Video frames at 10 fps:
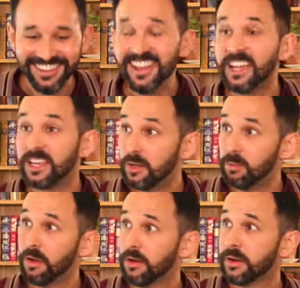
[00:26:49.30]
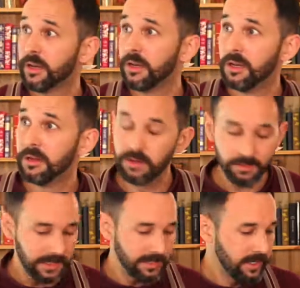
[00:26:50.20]
Can you block Luke,
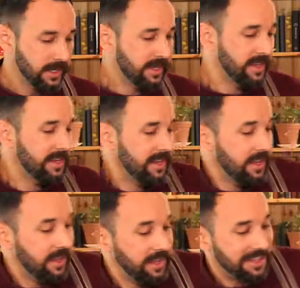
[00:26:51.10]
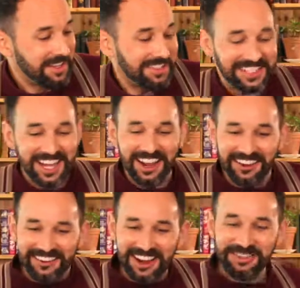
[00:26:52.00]
please?
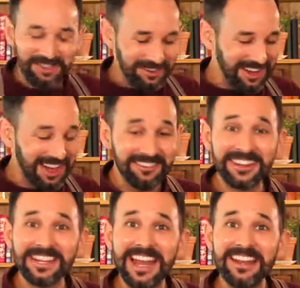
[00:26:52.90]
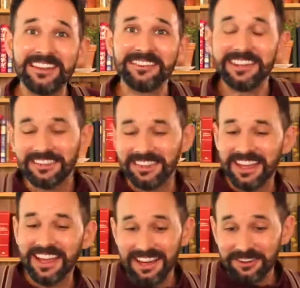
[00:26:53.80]
So I thought I would end with
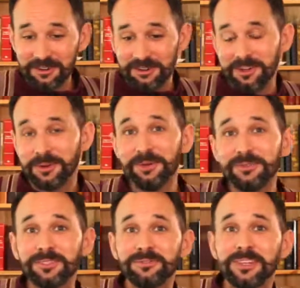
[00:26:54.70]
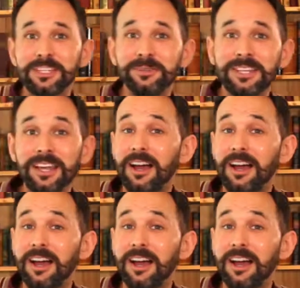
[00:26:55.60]
a little quote for this week.